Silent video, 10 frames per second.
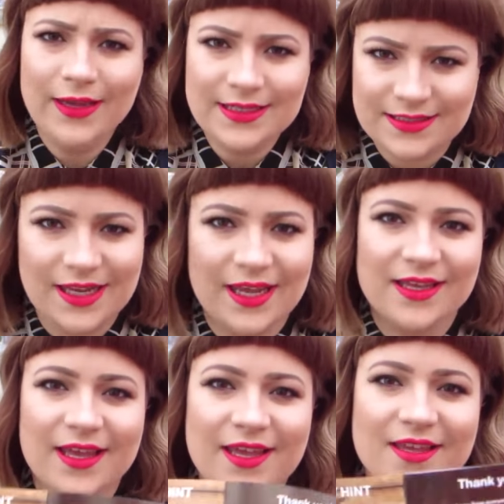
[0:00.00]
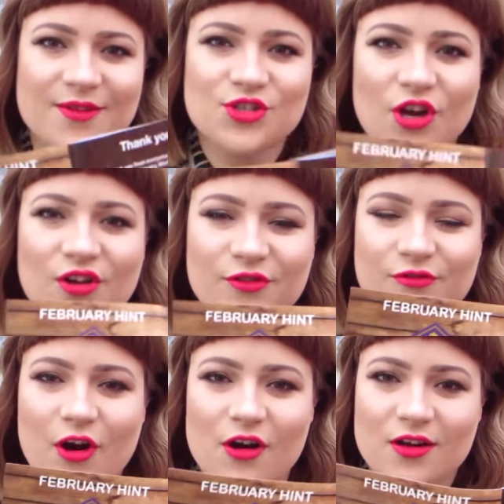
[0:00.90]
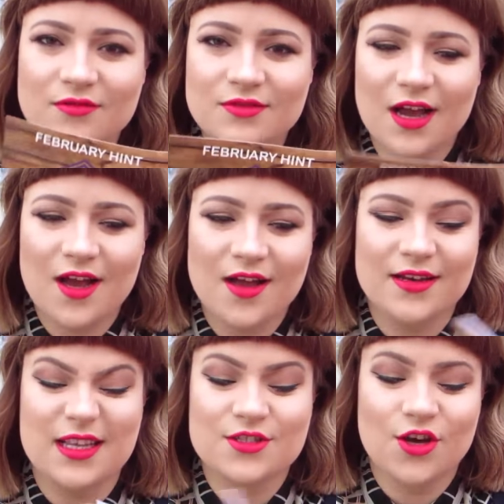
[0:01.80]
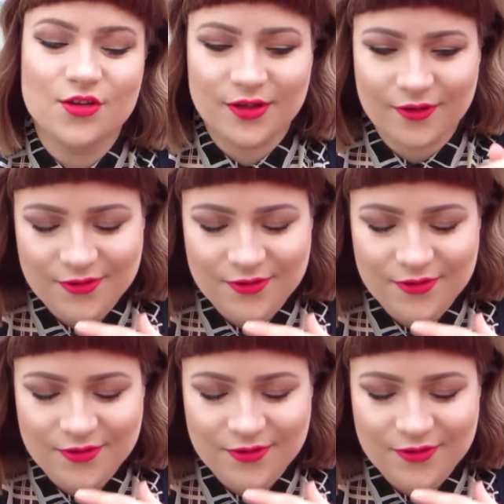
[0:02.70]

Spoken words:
think today, a chocolate frog card, and that's Godric